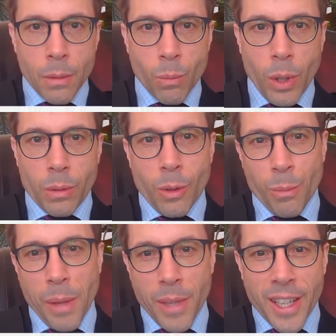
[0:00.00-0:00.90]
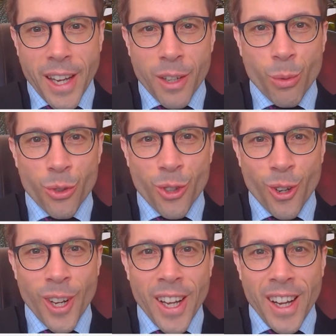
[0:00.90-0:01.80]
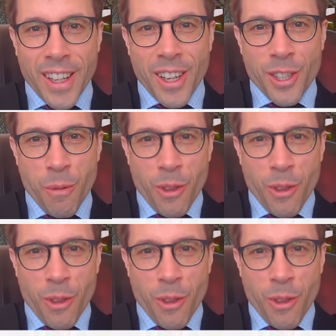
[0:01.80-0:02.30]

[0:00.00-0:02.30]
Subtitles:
Well, or maybe k equals 2. I can't even